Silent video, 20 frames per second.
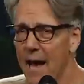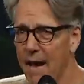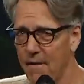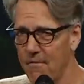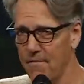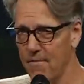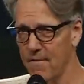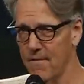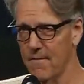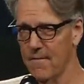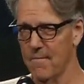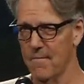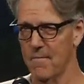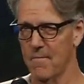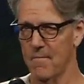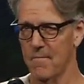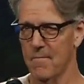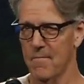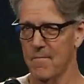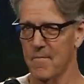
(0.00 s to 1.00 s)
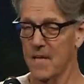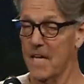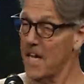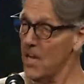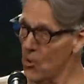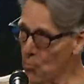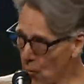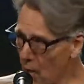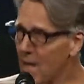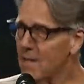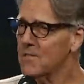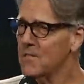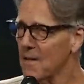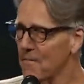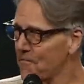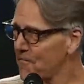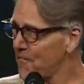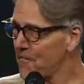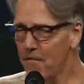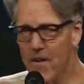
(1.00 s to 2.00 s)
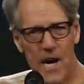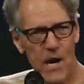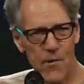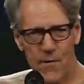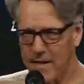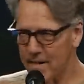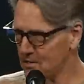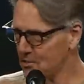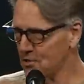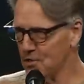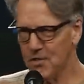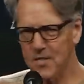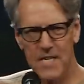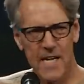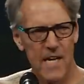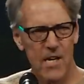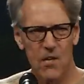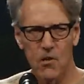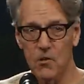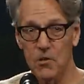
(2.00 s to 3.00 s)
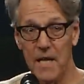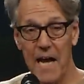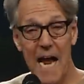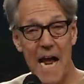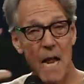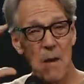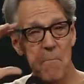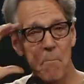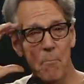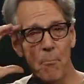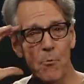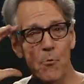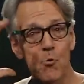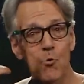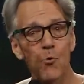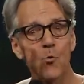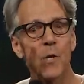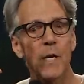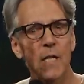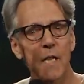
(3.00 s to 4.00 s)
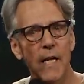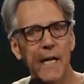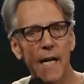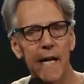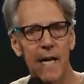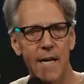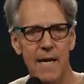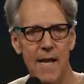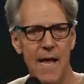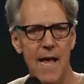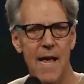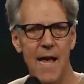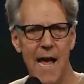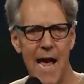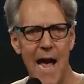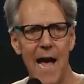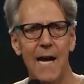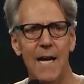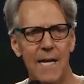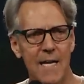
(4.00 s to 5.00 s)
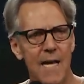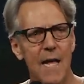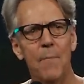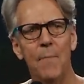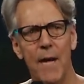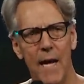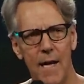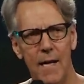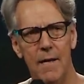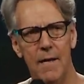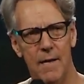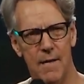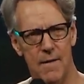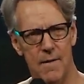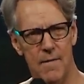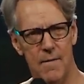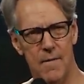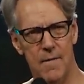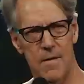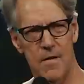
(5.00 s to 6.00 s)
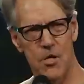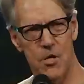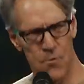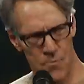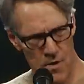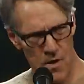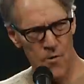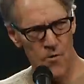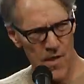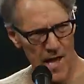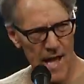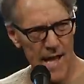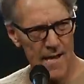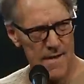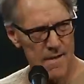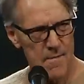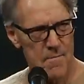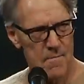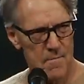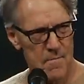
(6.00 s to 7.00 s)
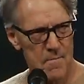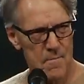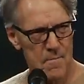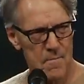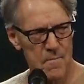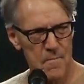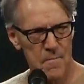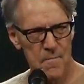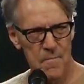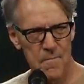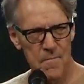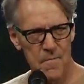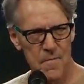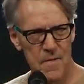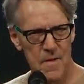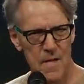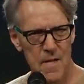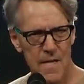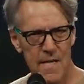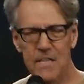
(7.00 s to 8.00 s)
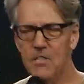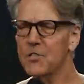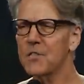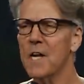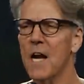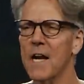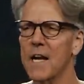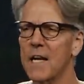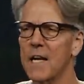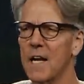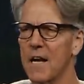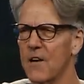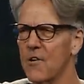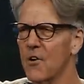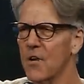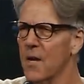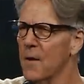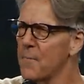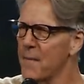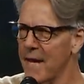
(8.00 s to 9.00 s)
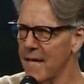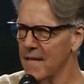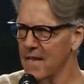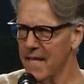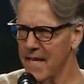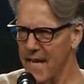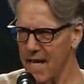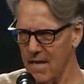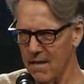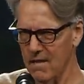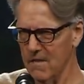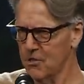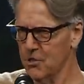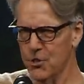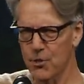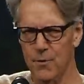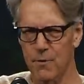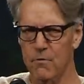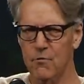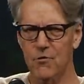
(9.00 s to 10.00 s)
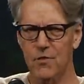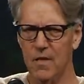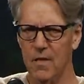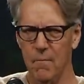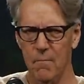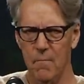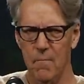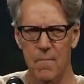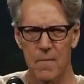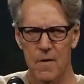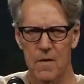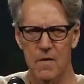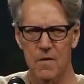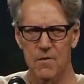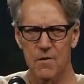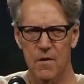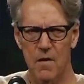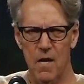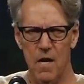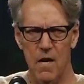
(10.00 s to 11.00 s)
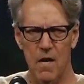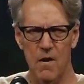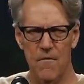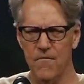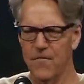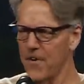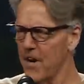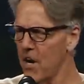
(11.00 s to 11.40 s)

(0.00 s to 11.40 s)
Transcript: have. He was a very skilled and brilliant academic. You know that. He studied under Gamaliel in Jerusalem, a